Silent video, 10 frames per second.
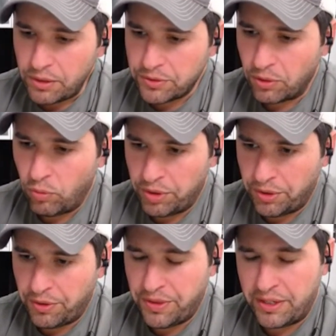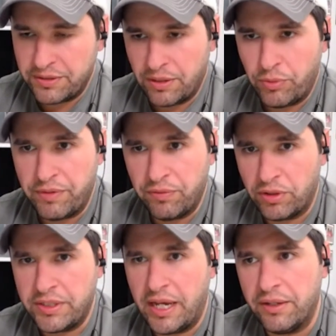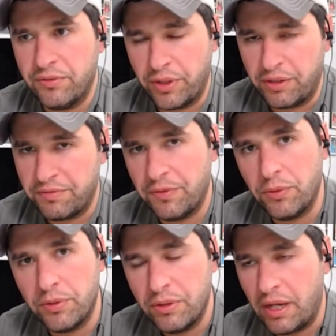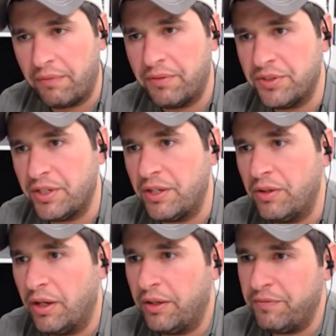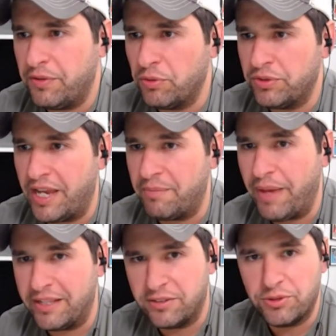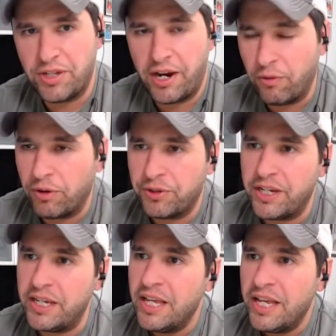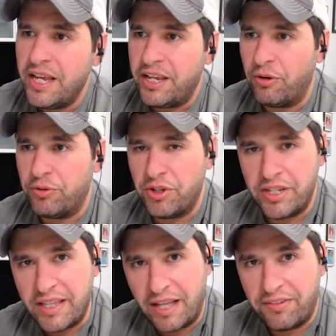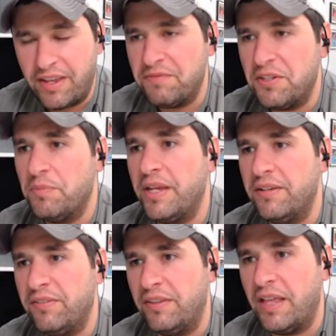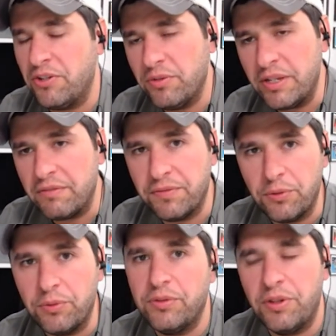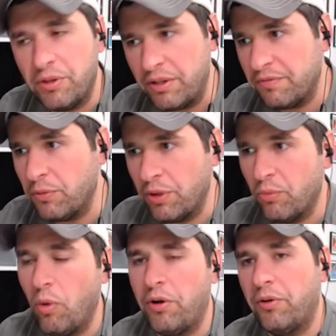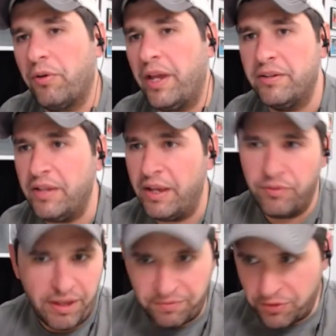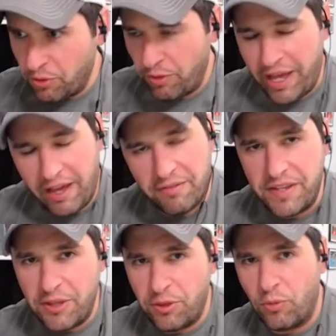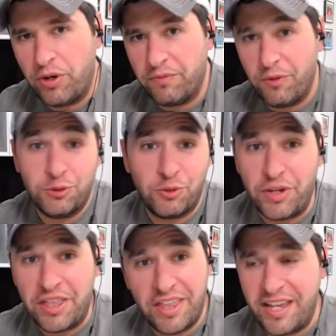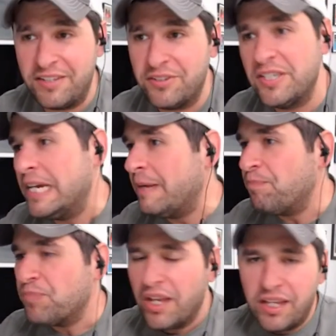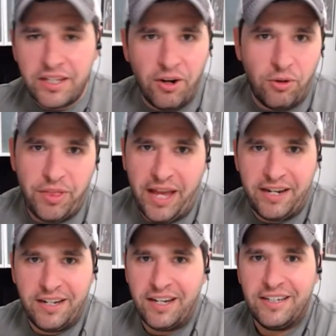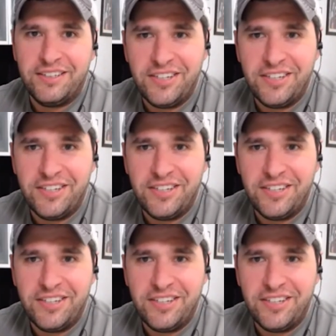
So one of the things that we've looked at is really food. Obviously, uh, if you take Maslow's hierarchy, you know you need that safety piece, and then you need food. You need food and water, and if if you don't have either one of those three things, you know that uh,